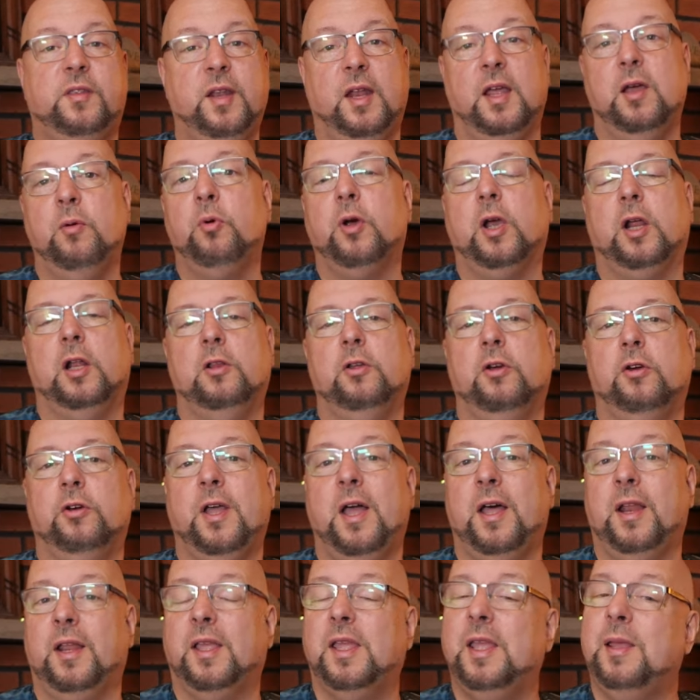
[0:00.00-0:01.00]
Today we're going to learn
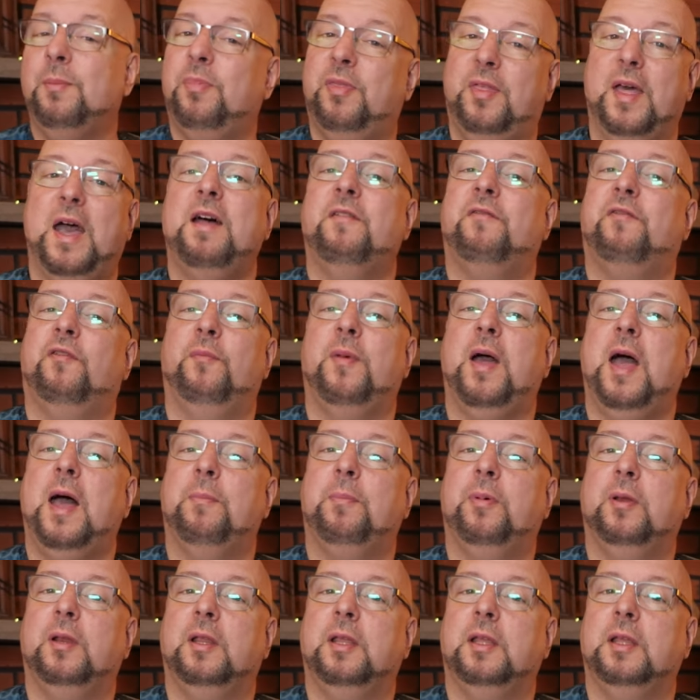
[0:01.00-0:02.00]
how to keep that from
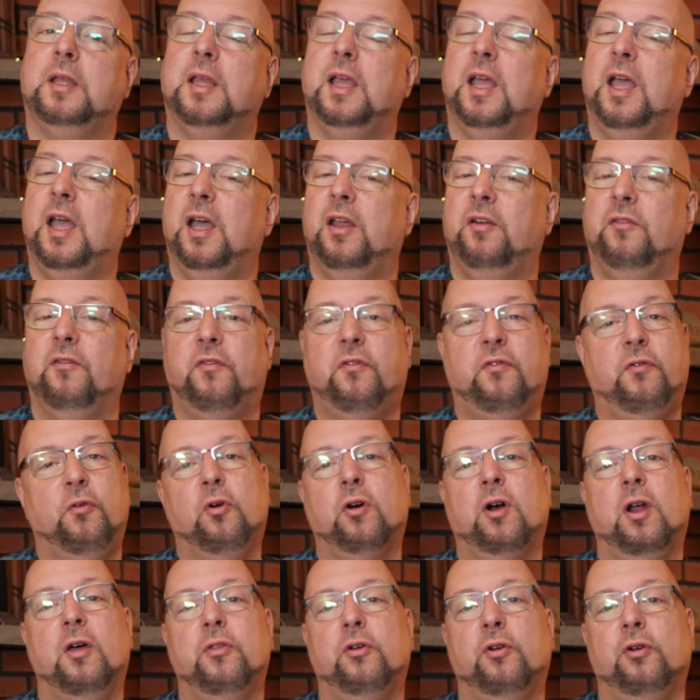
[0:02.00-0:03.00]
happening and
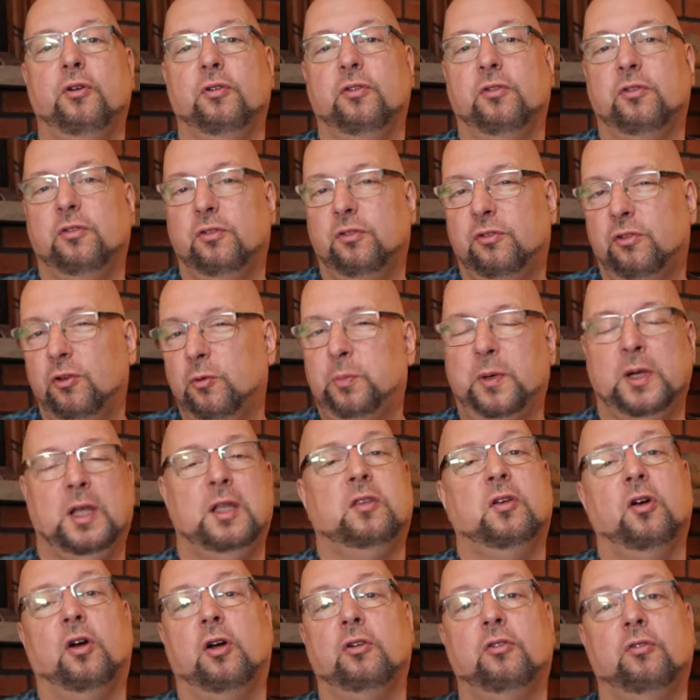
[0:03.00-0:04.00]
four other stupid
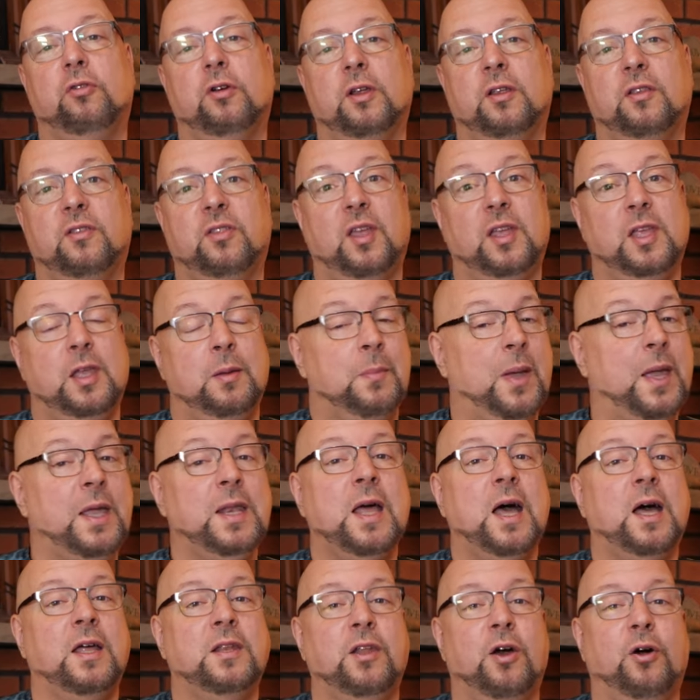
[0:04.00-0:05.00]
guitar tricks that you may
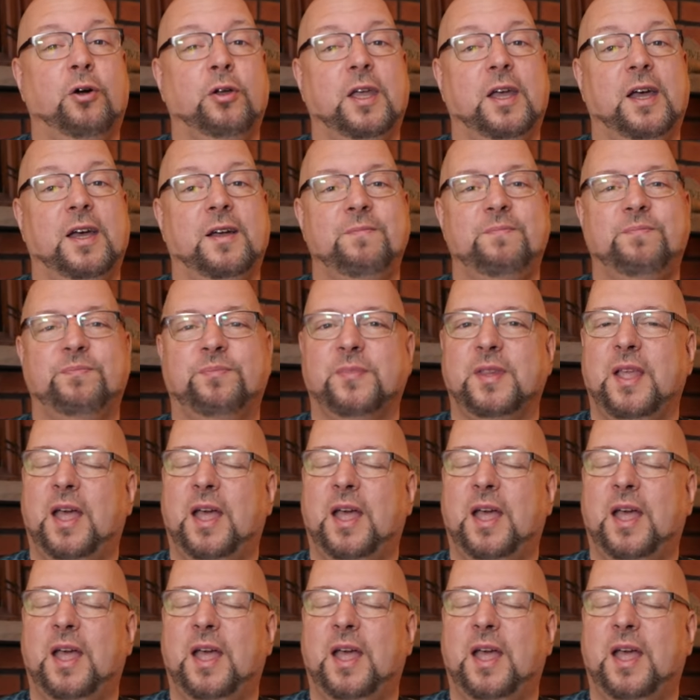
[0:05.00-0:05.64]
not know yet.